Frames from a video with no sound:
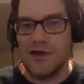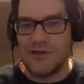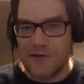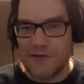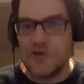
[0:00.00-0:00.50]

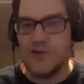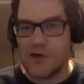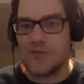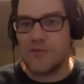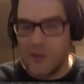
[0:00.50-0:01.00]
So if you
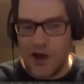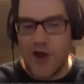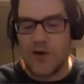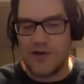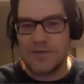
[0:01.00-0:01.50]
can
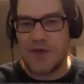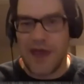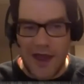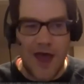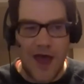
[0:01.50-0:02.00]
go and
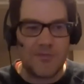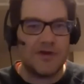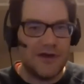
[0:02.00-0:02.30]
pick up,